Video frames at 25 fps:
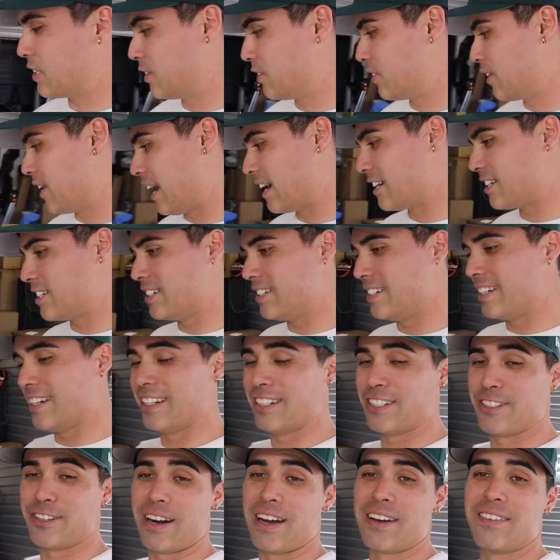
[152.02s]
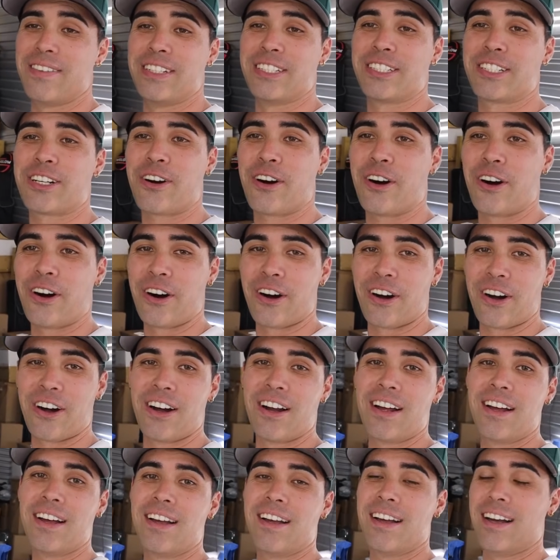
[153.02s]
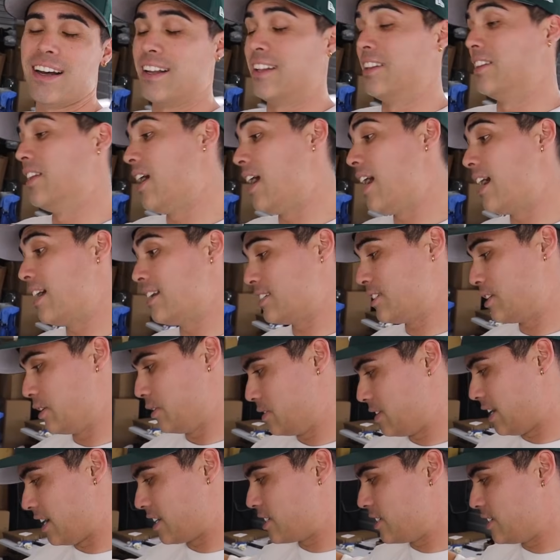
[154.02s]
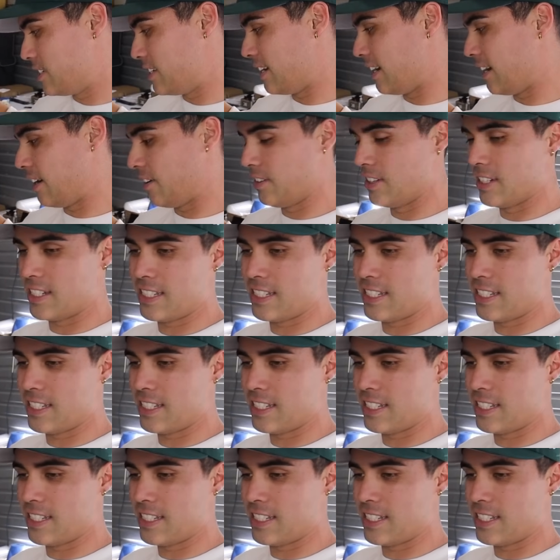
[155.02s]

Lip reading: owner actually didn't drive his car a lot, so it was actually sitting out in the